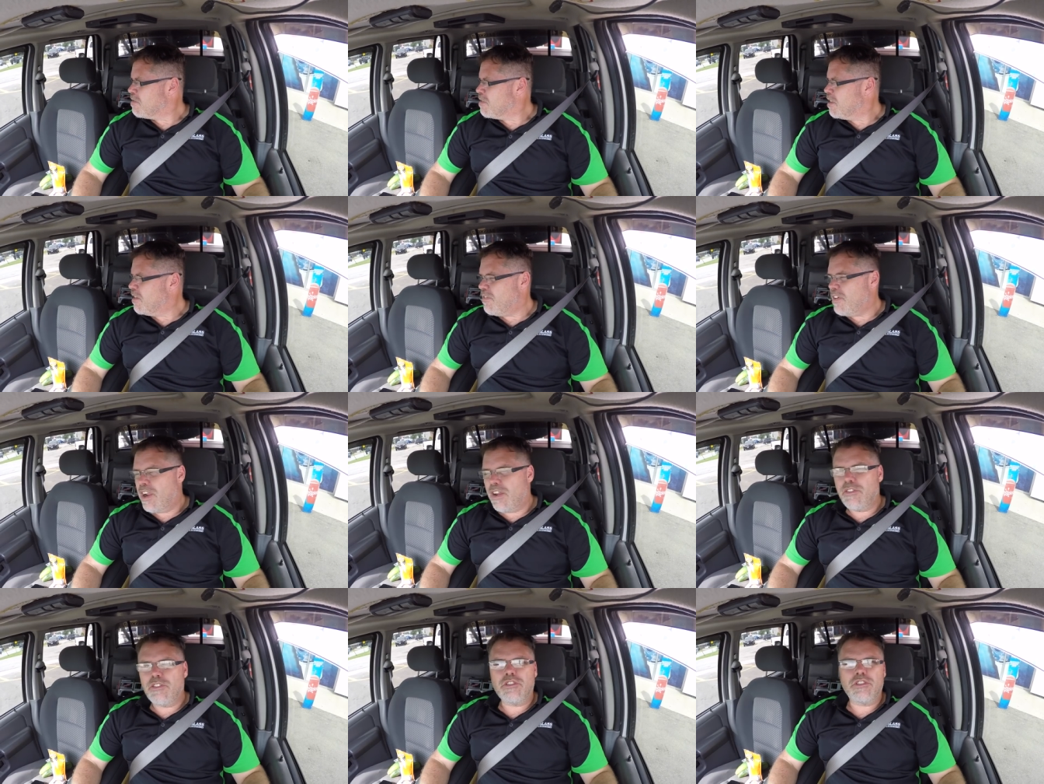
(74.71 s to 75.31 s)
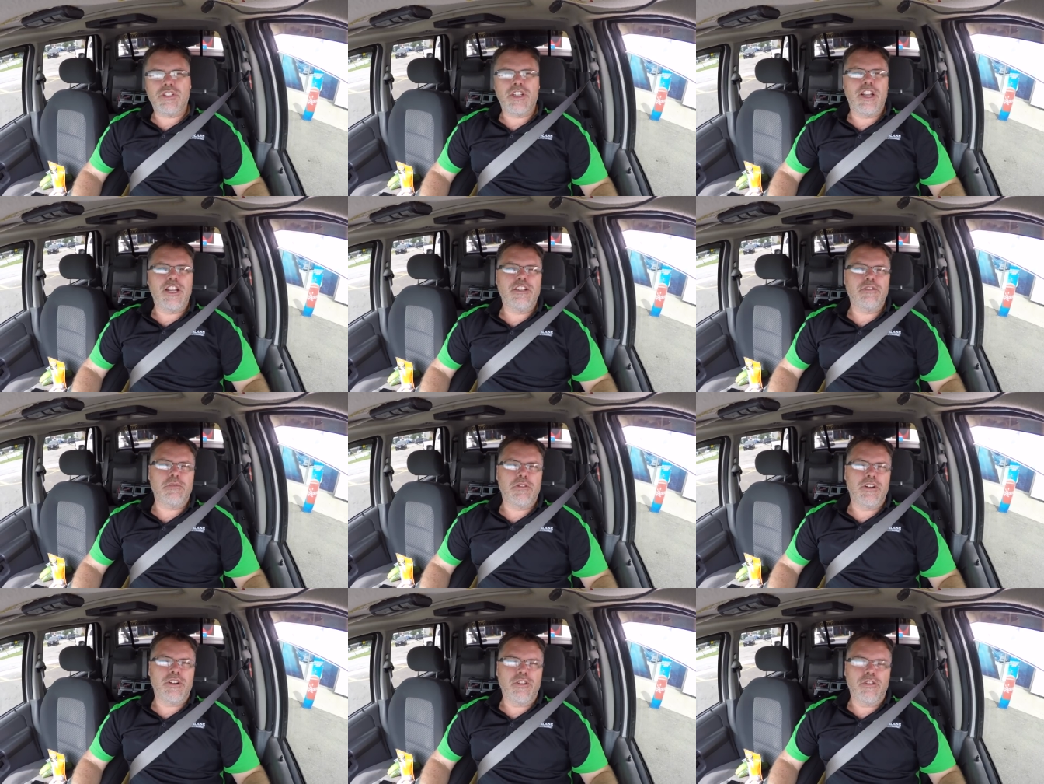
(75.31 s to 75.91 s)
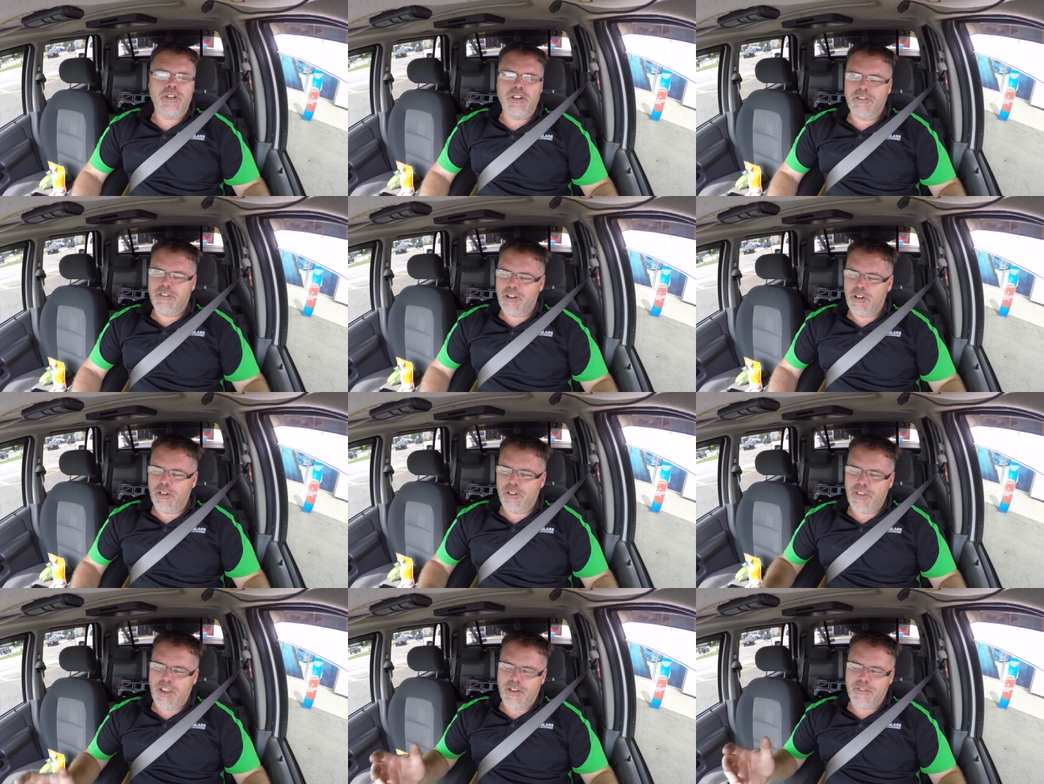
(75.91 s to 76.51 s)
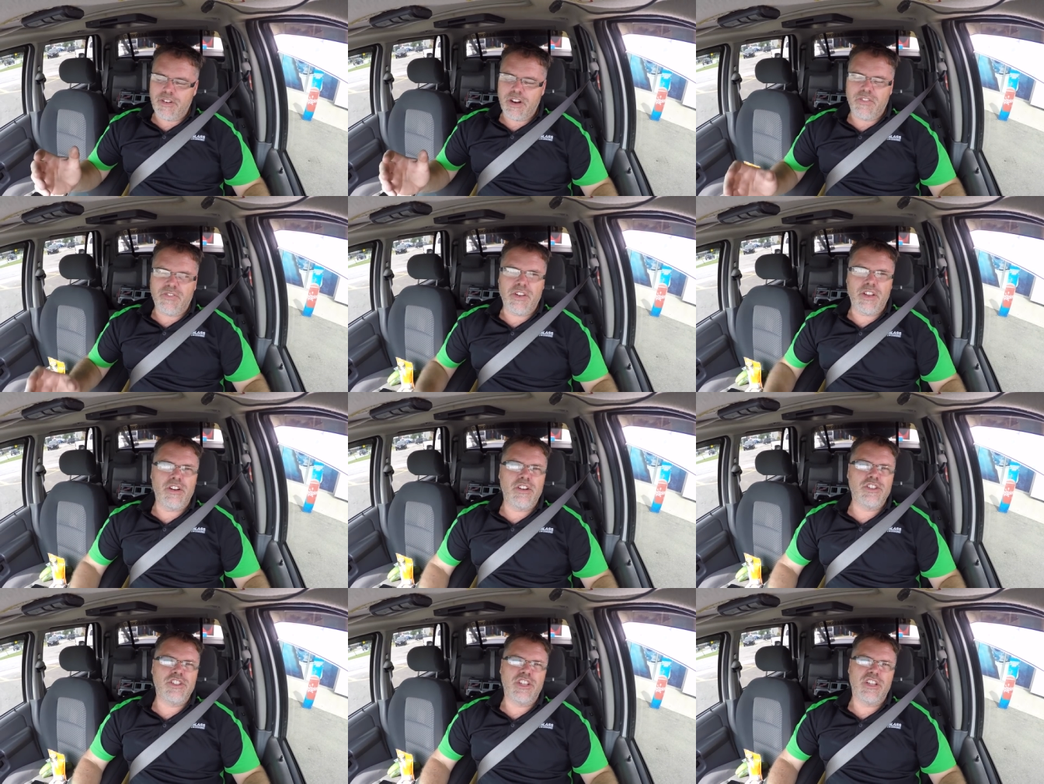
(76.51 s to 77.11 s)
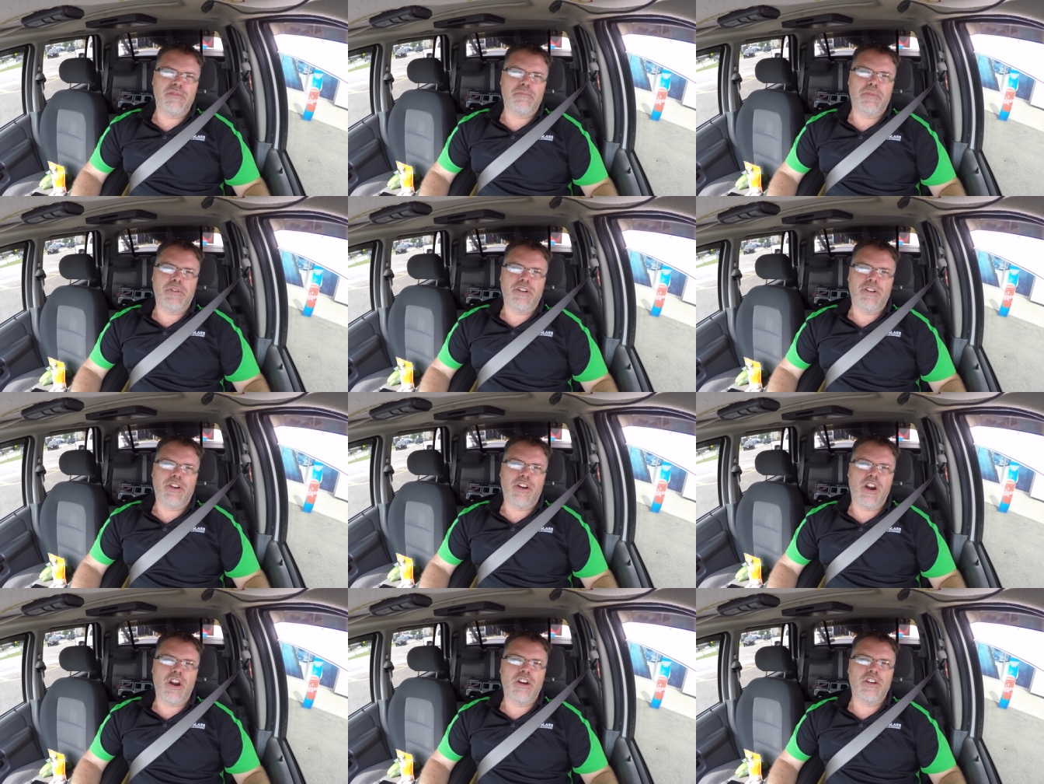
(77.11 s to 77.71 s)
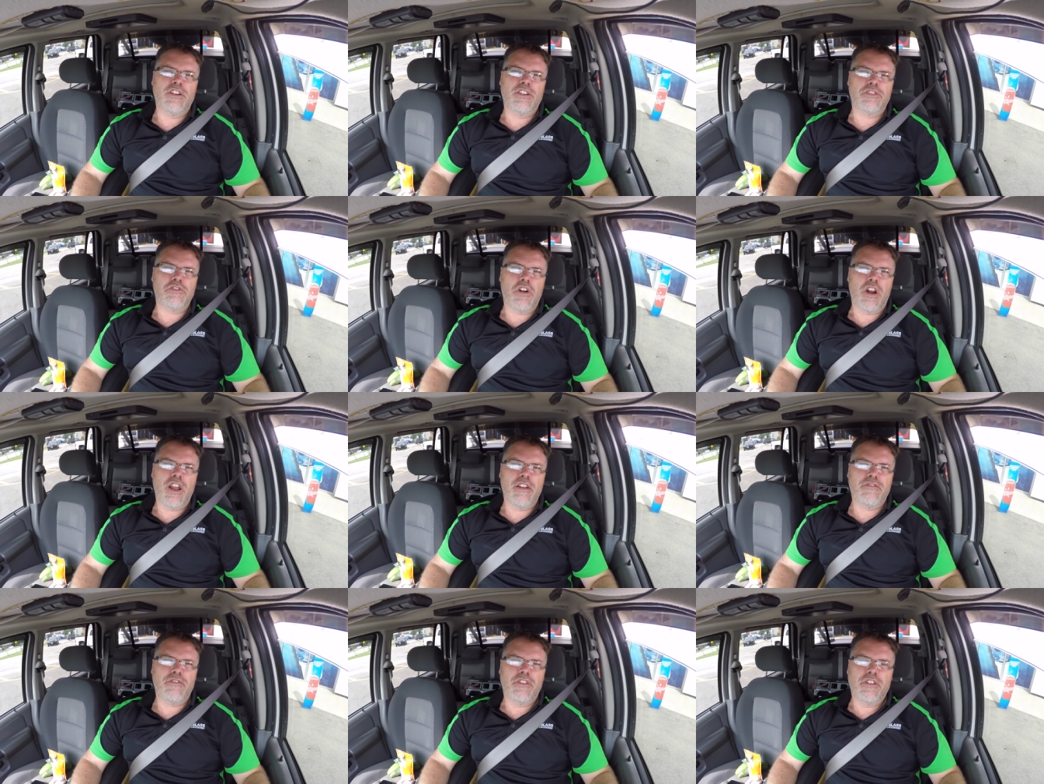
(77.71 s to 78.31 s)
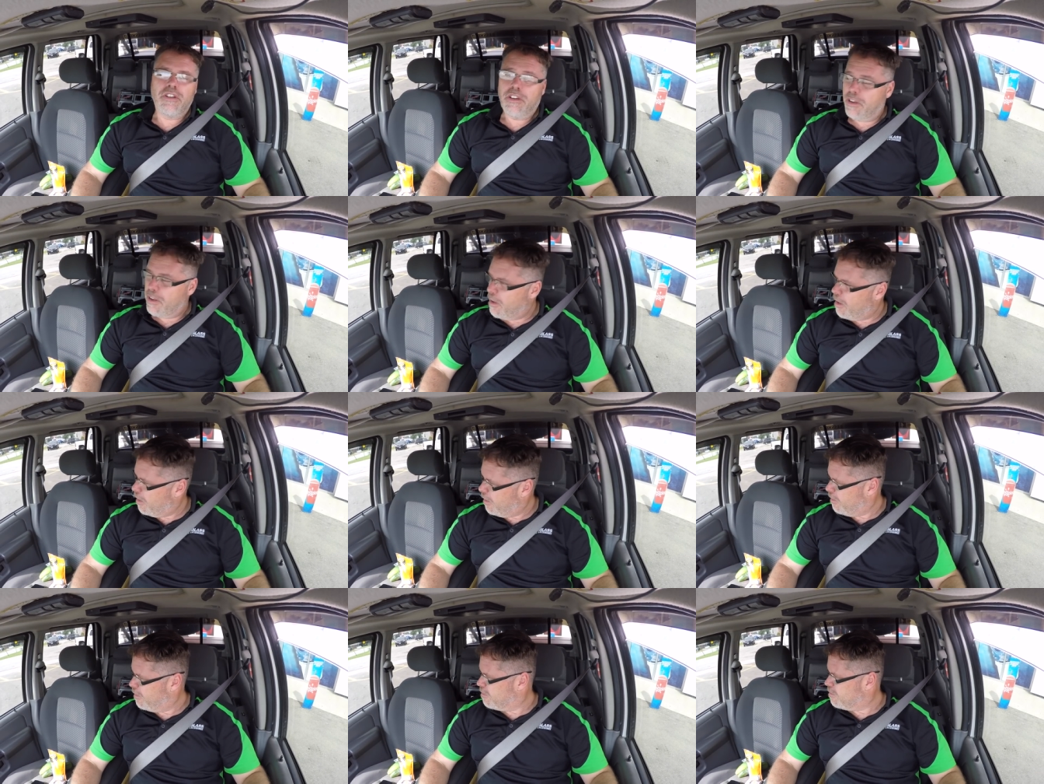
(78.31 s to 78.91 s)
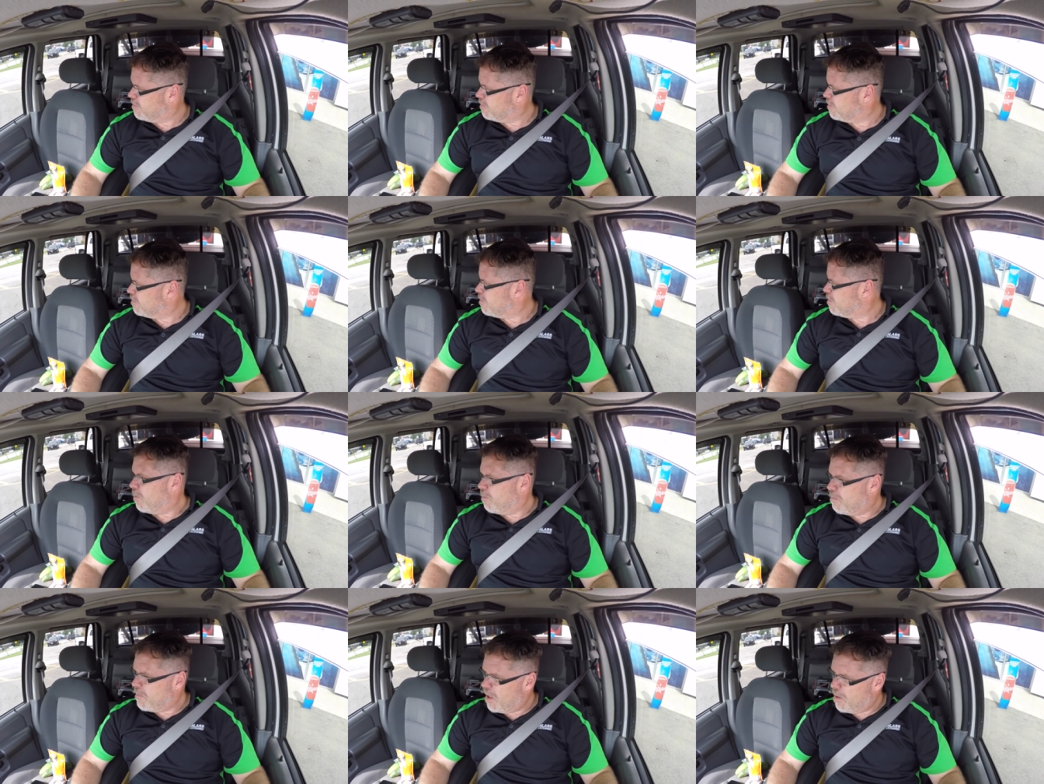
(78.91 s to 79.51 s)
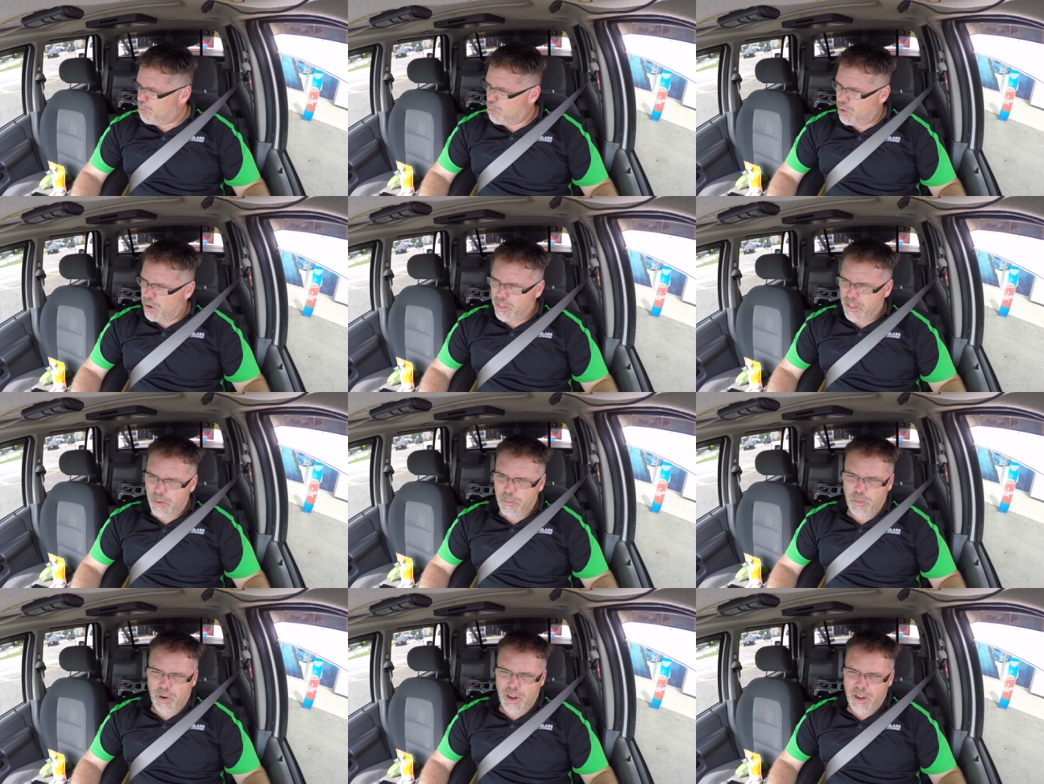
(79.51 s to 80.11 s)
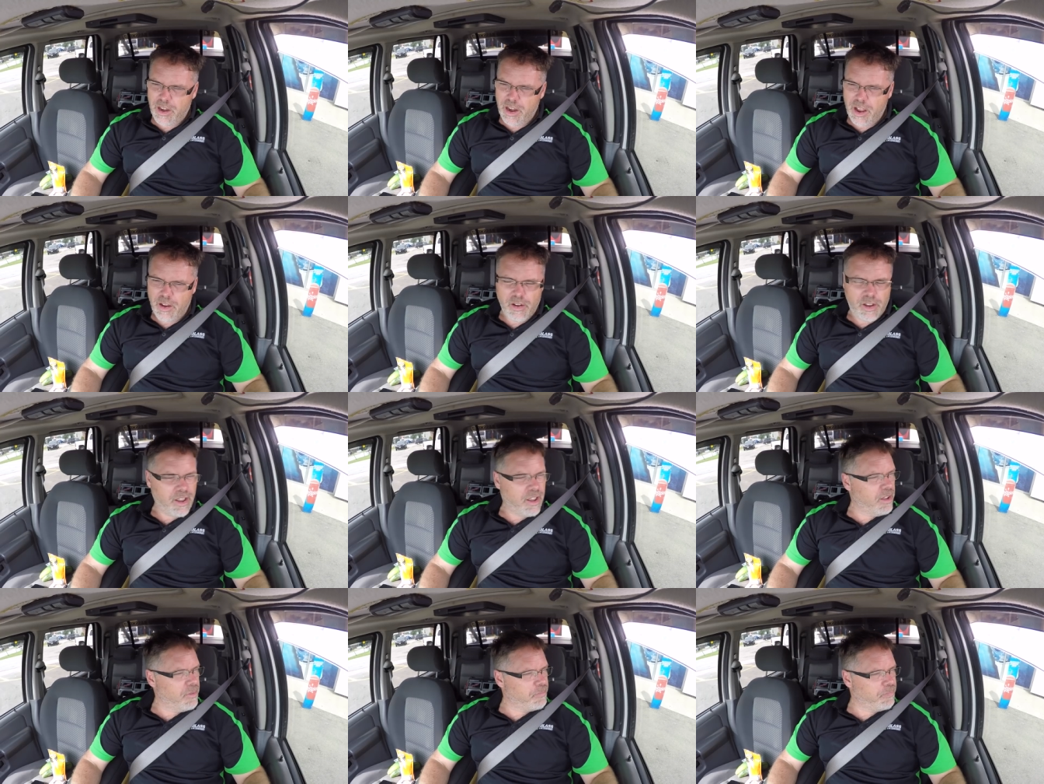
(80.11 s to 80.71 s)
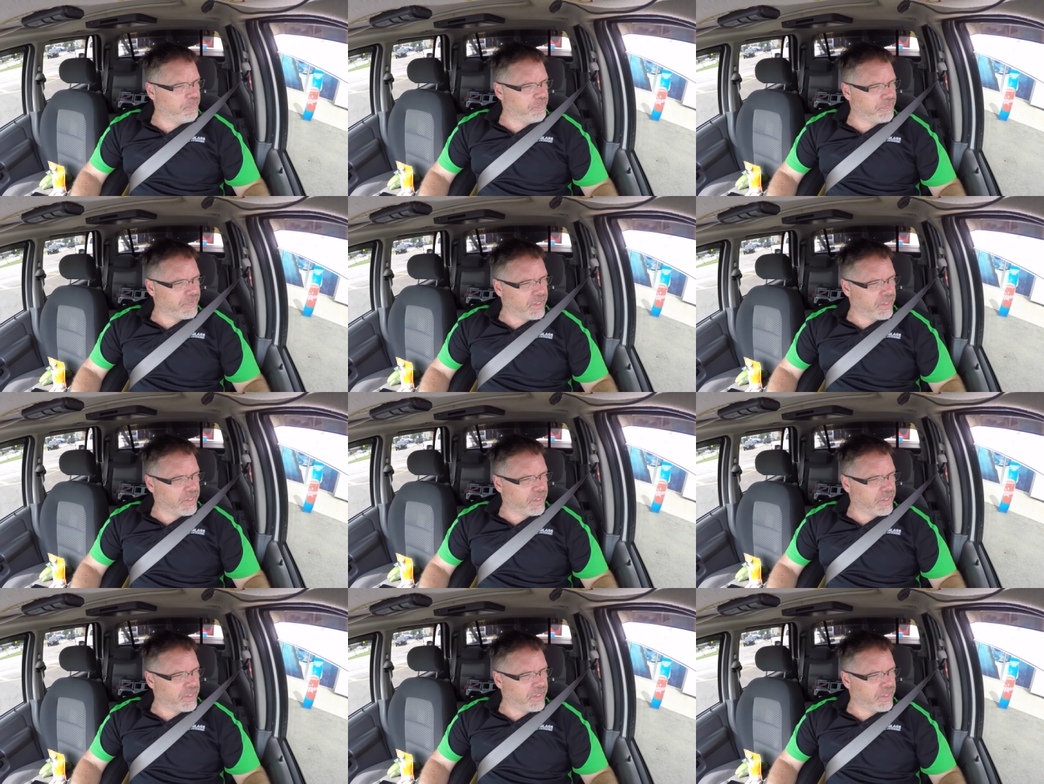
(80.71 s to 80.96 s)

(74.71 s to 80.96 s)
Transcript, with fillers: You ever have those days where you don't even know if you have enough energy to put your car in and drive? Hey, eh? I'm having one of them right now, I am.